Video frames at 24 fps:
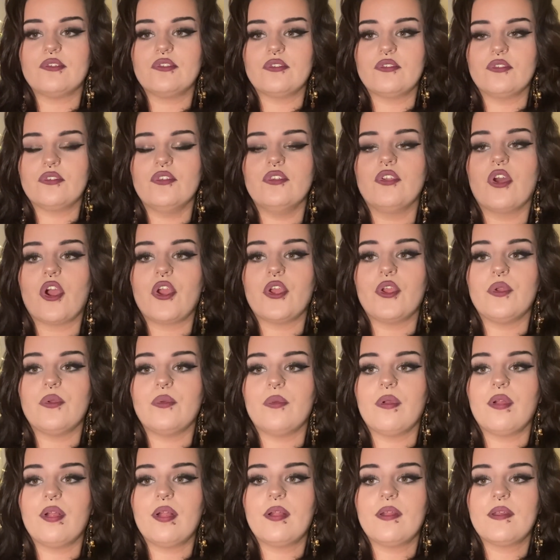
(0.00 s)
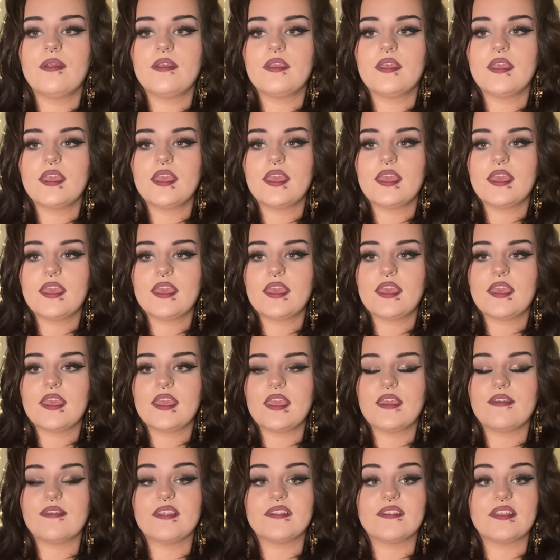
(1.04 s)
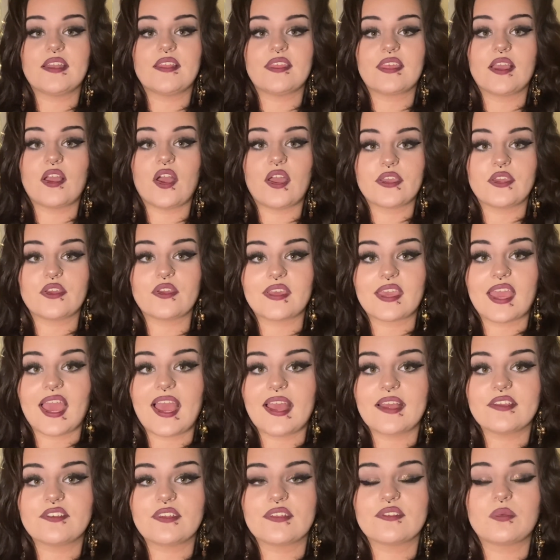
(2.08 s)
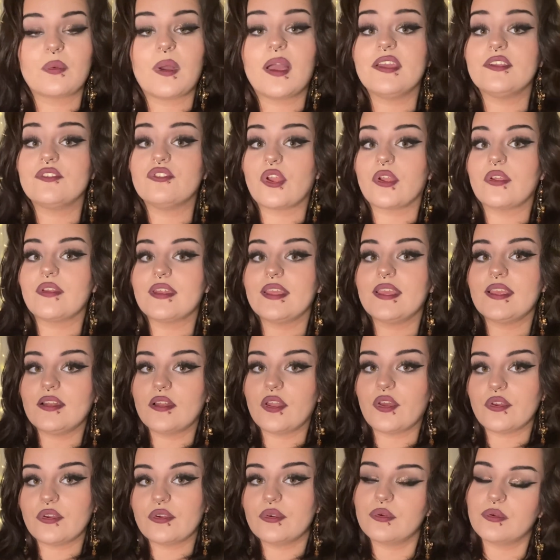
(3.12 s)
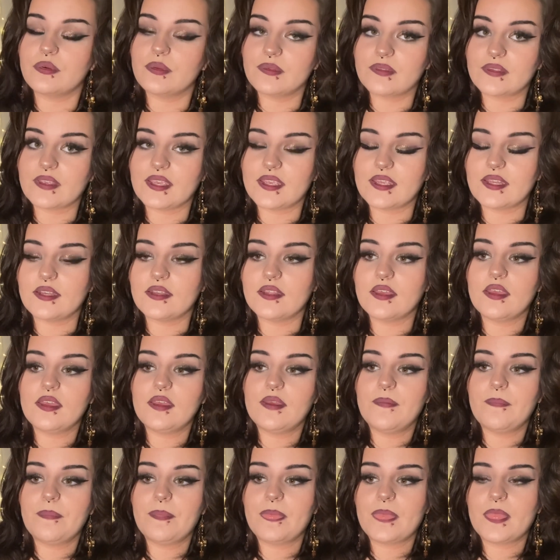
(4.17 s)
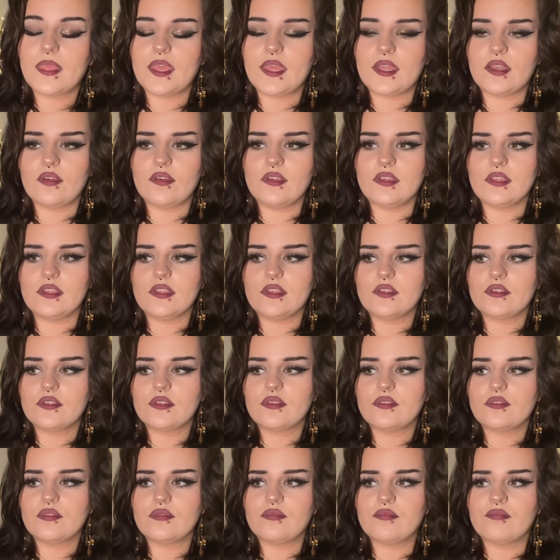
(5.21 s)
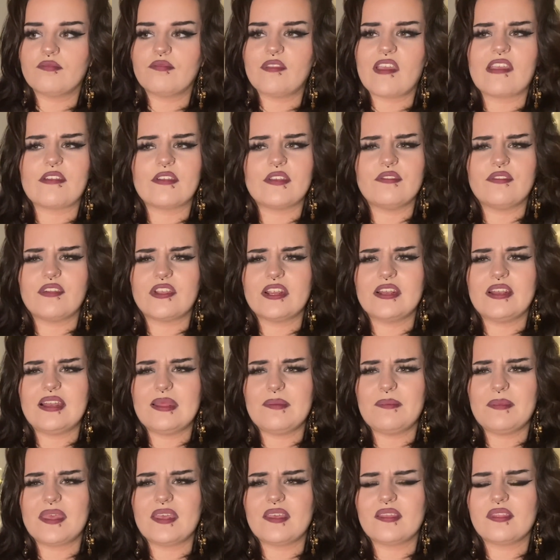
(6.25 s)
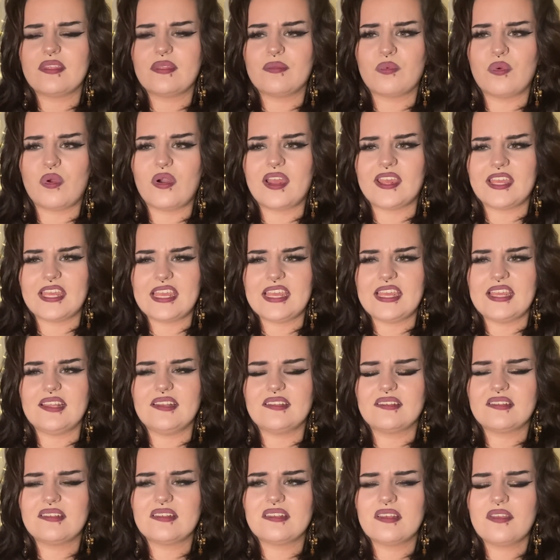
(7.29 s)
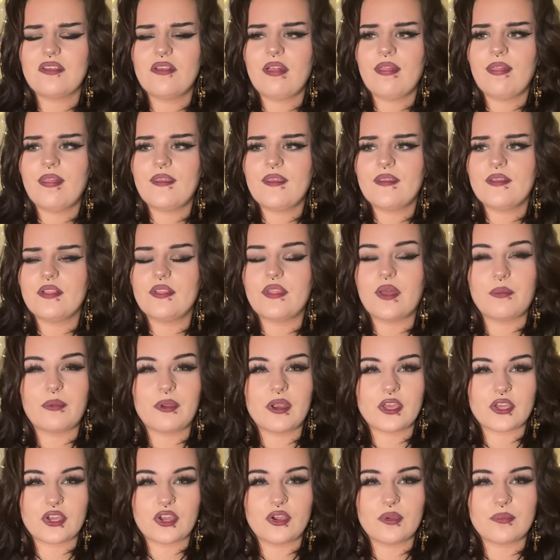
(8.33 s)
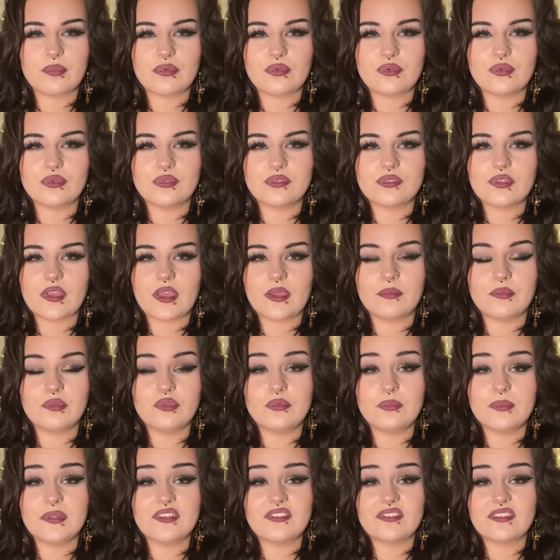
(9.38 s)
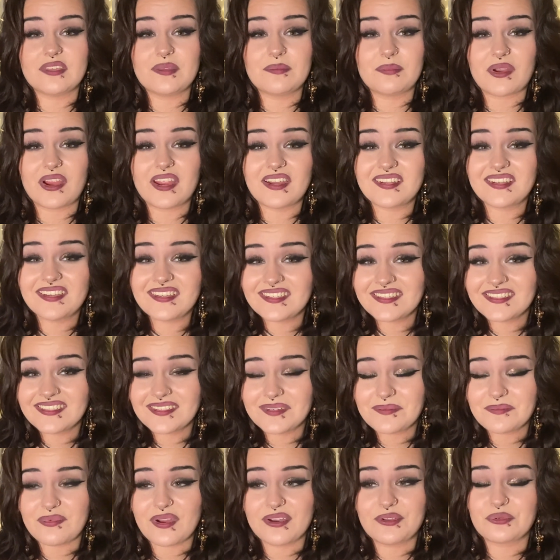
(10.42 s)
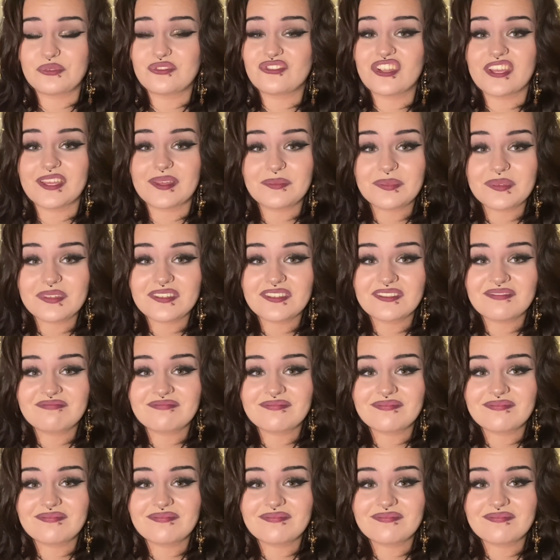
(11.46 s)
know if there's anything I could catch. That's why I don't eat local cuisine, and I very limit what I eat. Like when I go abroad, I will normally just eat bread or chips.